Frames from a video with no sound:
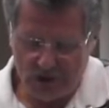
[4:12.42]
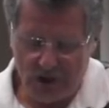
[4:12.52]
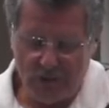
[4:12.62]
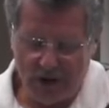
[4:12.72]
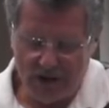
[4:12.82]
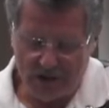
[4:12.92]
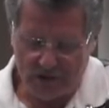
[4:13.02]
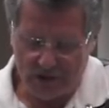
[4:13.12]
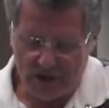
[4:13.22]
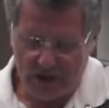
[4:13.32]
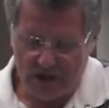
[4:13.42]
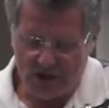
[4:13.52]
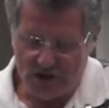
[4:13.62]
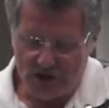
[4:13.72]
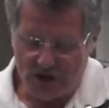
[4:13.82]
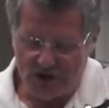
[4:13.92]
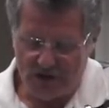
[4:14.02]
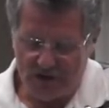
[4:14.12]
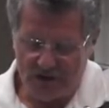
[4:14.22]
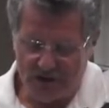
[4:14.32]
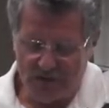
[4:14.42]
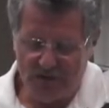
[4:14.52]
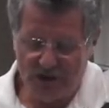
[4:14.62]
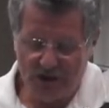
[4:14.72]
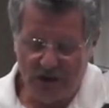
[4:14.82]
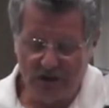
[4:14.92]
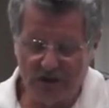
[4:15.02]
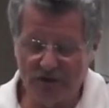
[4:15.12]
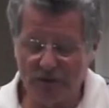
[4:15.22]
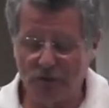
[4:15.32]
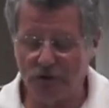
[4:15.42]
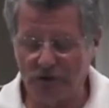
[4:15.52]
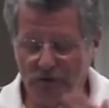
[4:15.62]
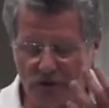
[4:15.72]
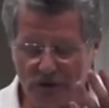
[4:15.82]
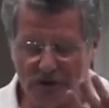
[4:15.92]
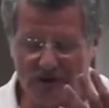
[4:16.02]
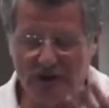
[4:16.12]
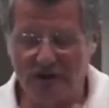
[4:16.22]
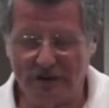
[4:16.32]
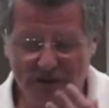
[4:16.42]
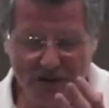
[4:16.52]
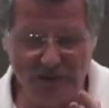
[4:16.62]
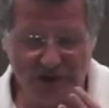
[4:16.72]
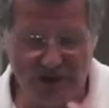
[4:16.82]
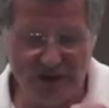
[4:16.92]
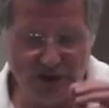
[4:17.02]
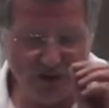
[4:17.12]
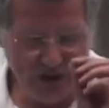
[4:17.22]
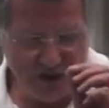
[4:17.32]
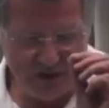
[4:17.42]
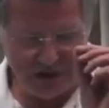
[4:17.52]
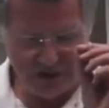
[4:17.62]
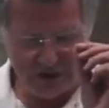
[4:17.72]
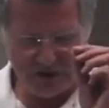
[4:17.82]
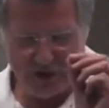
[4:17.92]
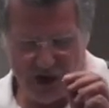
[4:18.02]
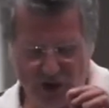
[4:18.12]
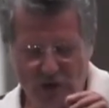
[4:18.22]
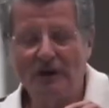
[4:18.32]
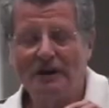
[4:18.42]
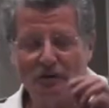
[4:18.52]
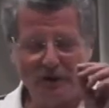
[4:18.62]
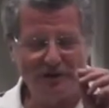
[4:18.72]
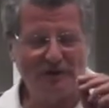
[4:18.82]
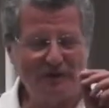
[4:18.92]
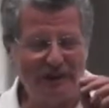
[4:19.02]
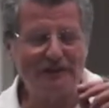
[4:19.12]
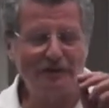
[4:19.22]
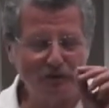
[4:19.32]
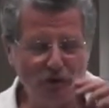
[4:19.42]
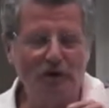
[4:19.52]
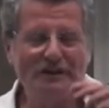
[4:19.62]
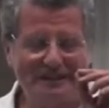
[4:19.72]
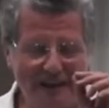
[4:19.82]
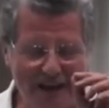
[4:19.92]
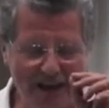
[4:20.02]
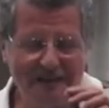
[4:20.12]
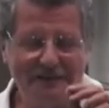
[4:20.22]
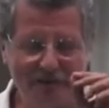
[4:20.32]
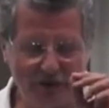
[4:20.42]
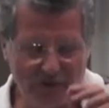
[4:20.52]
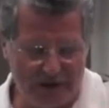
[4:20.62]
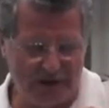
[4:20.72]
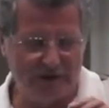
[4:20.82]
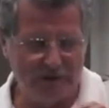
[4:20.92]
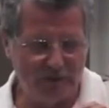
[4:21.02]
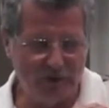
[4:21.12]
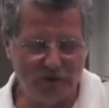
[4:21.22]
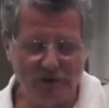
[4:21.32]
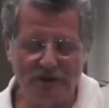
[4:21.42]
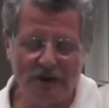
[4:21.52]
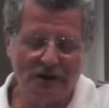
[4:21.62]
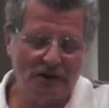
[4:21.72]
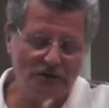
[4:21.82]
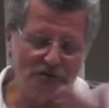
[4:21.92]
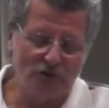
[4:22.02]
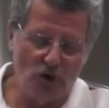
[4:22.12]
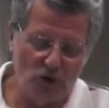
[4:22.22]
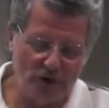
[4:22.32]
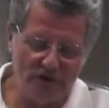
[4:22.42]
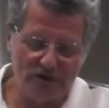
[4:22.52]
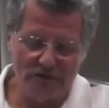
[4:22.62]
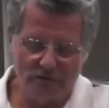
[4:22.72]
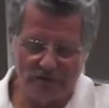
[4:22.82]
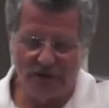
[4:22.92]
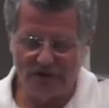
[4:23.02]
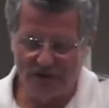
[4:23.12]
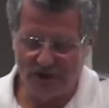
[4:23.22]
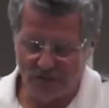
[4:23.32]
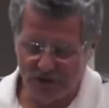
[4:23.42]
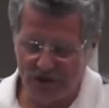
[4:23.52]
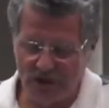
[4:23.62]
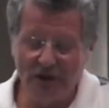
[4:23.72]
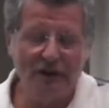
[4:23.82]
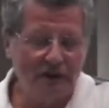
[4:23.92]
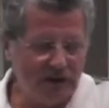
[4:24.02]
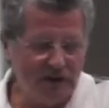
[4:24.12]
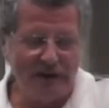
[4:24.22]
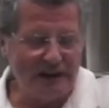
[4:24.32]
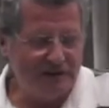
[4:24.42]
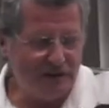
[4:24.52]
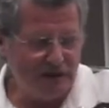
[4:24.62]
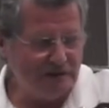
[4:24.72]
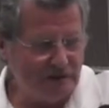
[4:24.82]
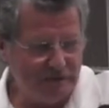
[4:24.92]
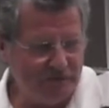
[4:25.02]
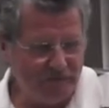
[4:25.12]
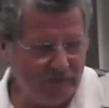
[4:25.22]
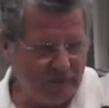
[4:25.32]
dramatically decrease the CMC, and it's important to understand that CMC actually that's the concentration where surfactant works as surfactant, because lower than CMC, it doesn't really,